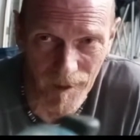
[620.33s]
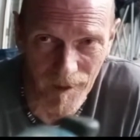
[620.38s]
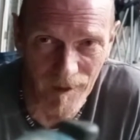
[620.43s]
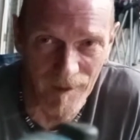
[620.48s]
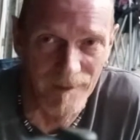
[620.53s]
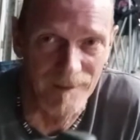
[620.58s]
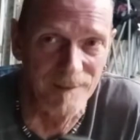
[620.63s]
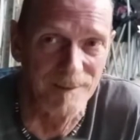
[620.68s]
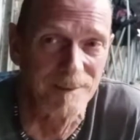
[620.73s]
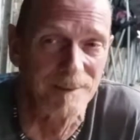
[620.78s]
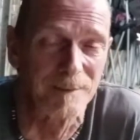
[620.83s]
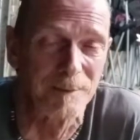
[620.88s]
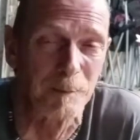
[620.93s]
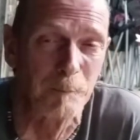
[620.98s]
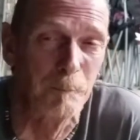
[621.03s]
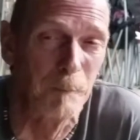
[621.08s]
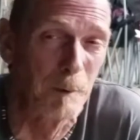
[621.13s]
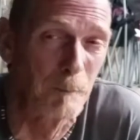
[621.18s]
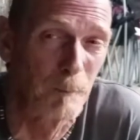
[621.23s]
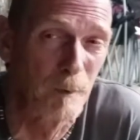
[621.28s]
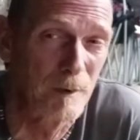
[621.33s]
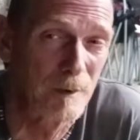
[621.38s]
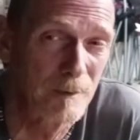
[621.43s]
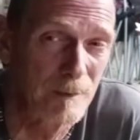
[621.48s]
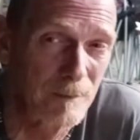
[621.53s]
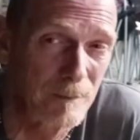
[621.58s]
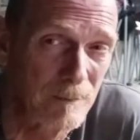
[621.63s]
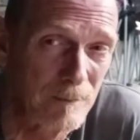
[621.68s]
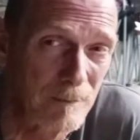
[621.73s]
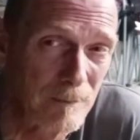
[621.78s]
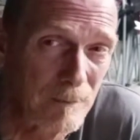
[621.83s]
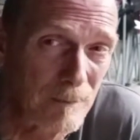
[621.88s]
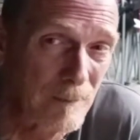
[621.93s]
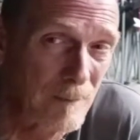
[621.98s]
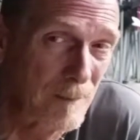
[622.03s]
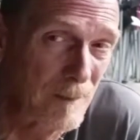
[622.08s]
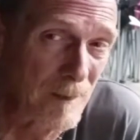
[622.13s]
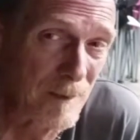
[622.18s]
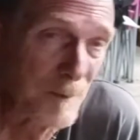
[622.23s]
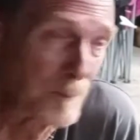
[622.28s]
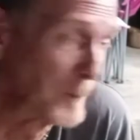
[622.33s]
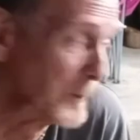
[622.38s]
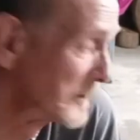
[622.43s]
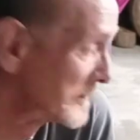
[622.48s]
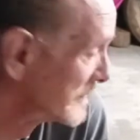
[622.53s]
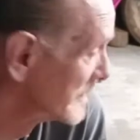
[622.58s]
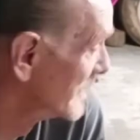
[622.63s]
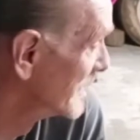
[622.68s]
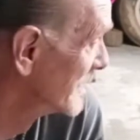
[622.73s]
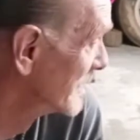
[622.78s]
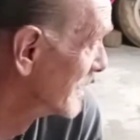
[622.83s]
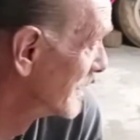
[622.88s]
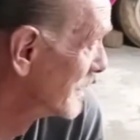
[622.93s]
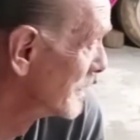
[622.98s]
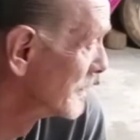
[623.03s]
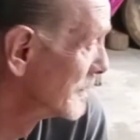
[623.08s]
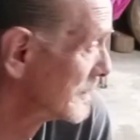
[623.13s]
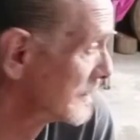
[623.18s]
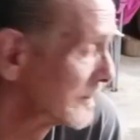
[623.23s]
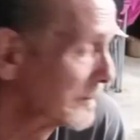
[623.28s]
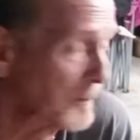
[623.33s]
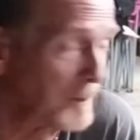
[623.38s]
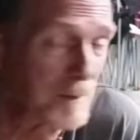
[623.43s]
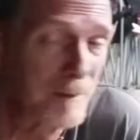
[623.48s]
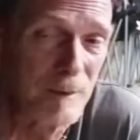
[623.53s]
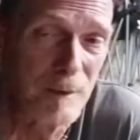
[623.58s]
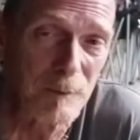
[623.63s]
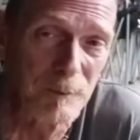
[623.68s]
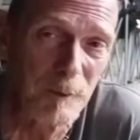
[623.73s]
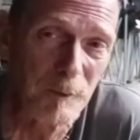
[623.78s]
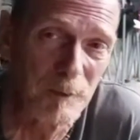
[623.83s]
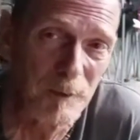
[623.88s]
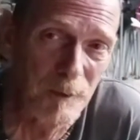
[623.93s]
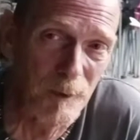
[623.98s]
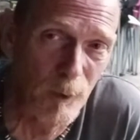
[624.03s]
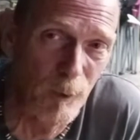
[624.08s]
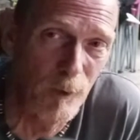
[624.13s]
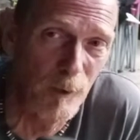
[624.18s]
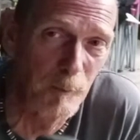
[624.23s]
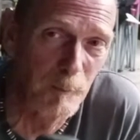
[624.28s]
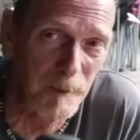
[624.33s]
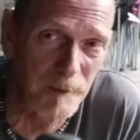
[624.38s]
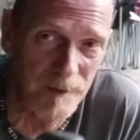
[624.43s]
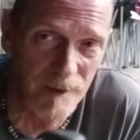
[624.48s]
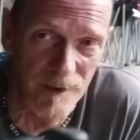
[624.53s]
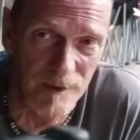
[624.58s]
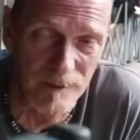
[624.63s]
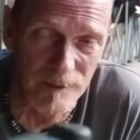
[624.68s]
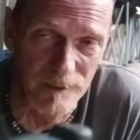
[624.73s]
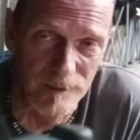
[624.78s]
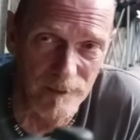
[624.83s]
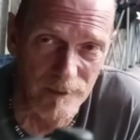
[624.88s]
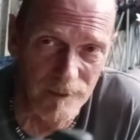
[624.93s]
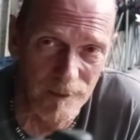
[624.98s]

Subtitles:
I guess it's the memories. Because what's sitting there is what's left of the car of my childhood.